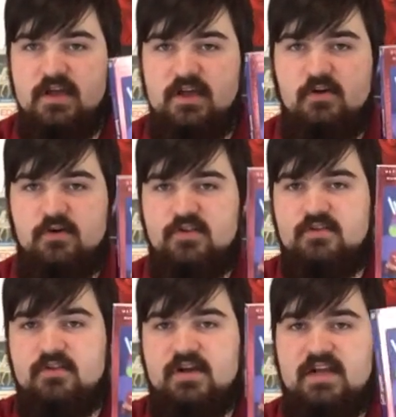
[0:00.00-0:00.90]
Of
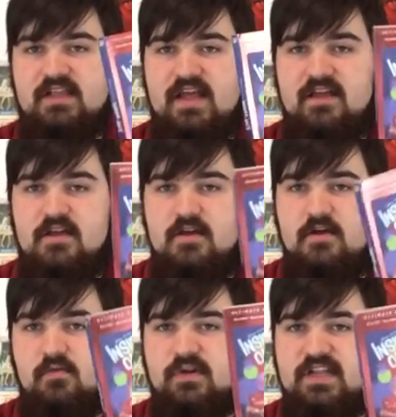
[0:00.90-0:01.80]
course, got that
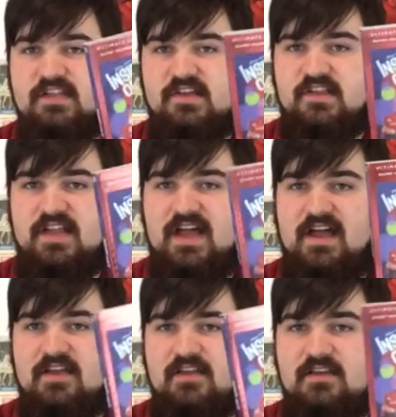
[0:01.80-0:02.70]
one that does
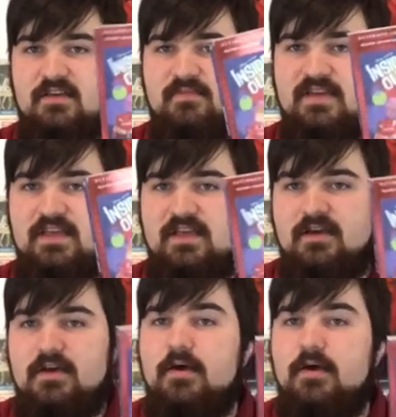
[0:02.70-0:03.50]
that. Yippee.